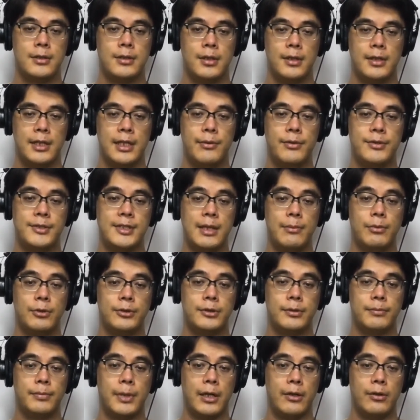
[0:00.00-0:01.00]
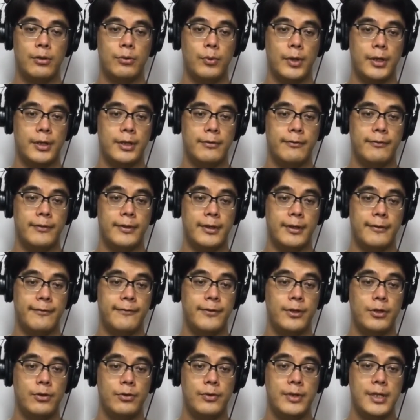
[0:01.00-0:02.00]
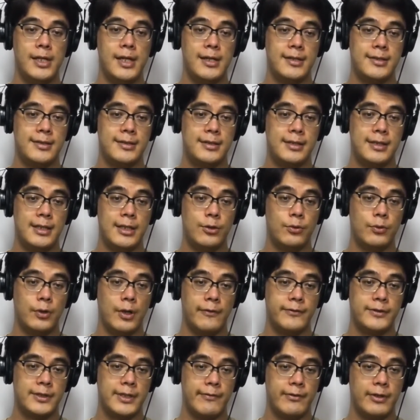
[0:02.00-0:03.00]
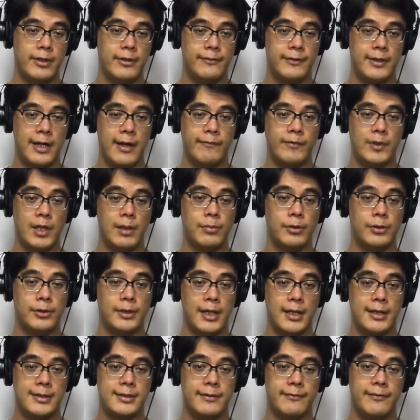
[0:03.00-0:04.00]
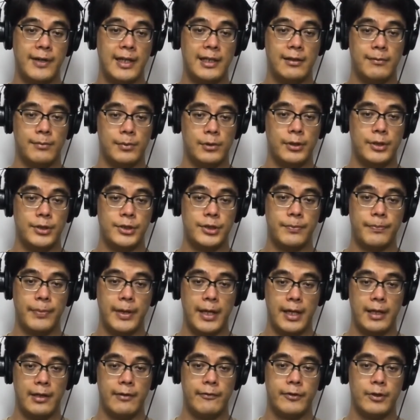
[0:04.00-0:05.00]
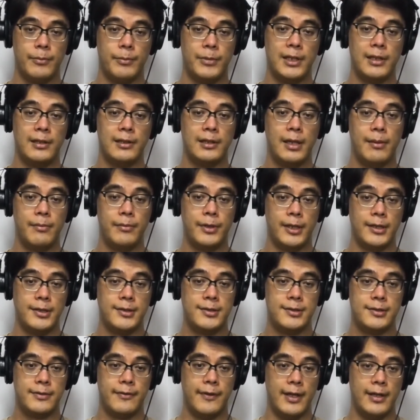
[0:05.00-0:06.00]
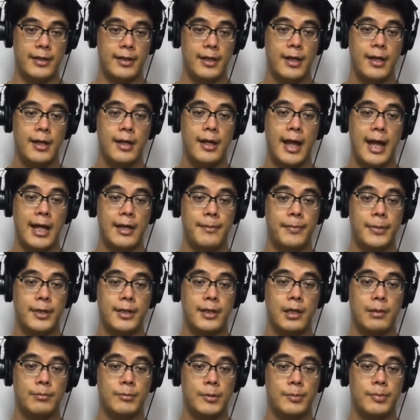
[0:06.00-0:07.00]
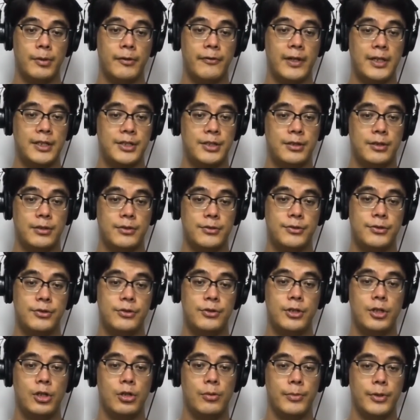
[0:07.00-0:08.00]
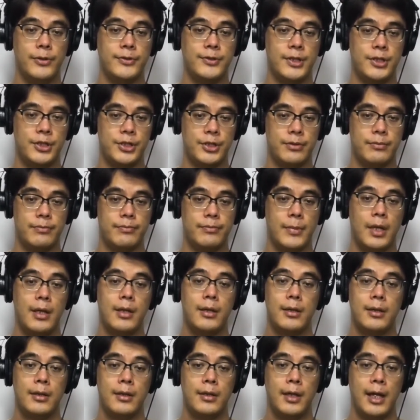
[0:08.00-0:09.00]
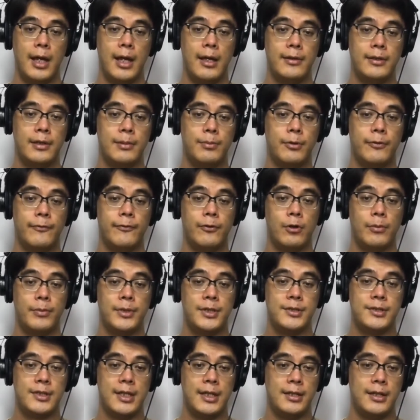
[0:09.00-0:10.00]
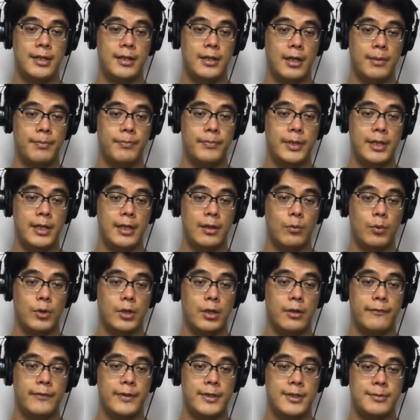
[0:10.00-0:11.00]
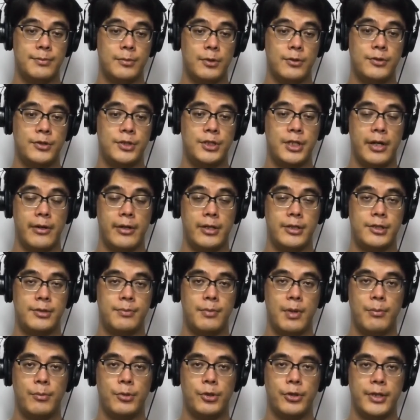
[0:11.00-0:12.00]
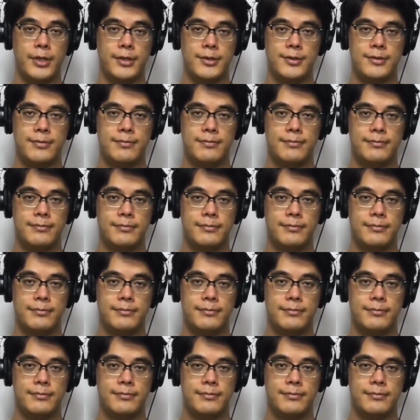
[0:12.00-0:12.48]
He was able to borrow one of the few ESD 1275 double necks available in Japan from an alumnus that had become a professional studio musician, and the performance ended up being one of his most cherished memories.